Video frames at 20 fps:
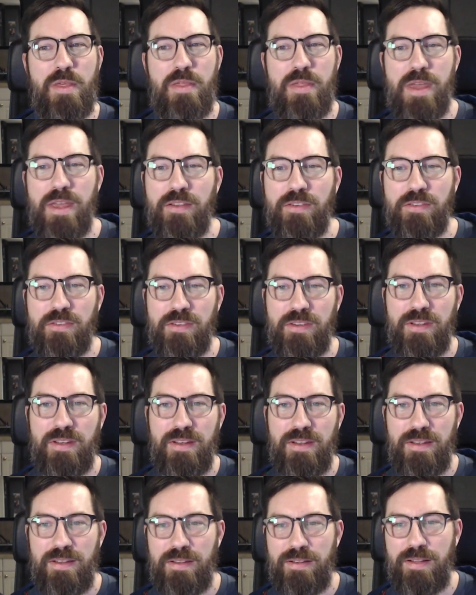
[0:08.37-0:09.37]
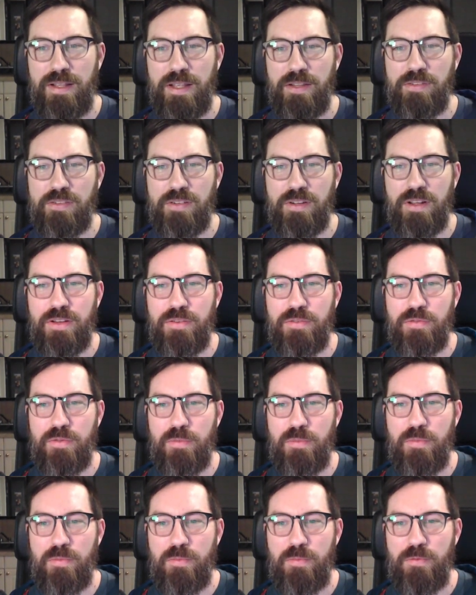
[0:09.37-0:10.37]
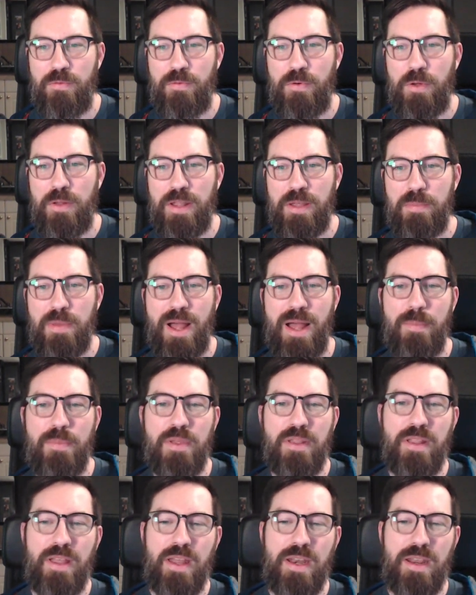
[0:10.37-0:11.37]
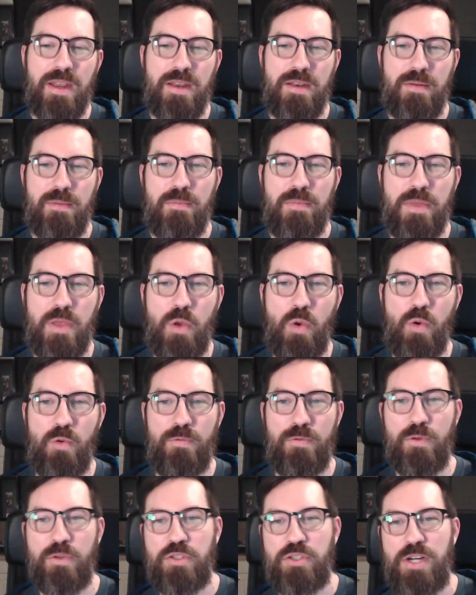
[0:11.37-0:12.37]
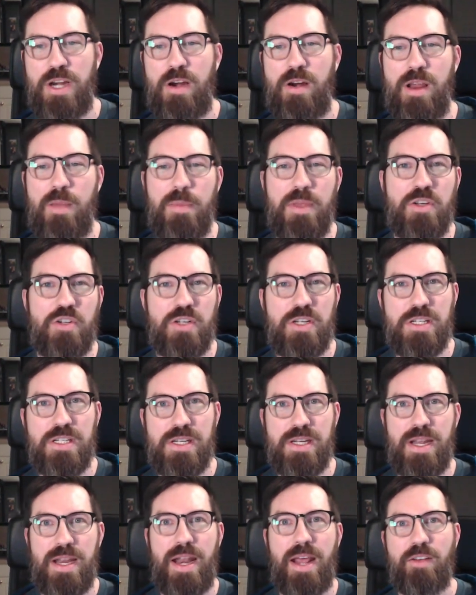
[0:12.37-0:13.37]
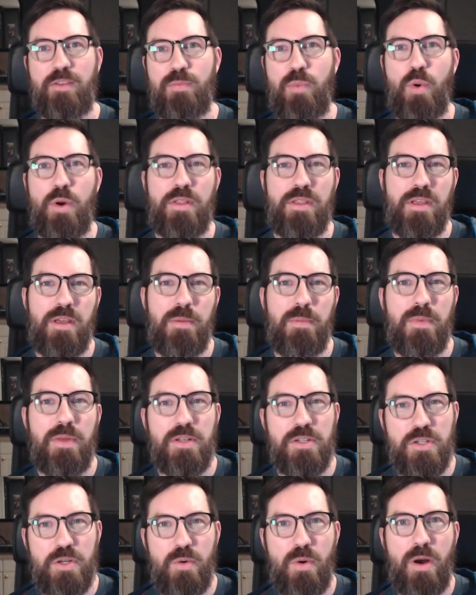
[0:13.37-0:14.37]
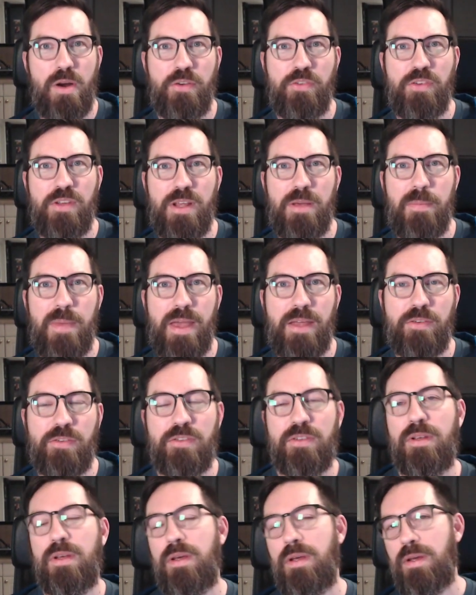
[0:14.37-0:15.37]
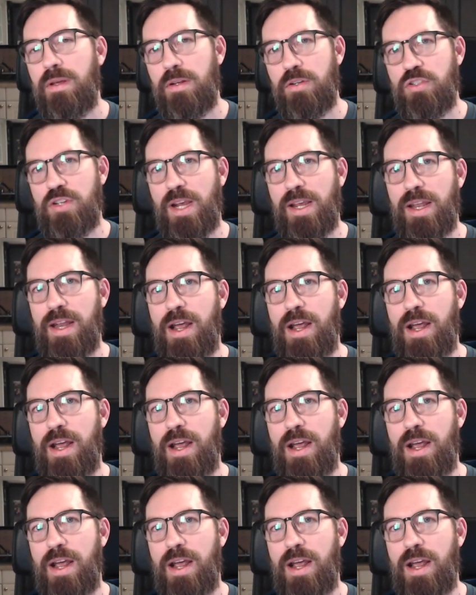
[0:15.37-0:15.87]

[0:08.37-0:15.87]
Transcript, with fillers: this list of fully populated, beautiful share images and export them to our CMS. Check it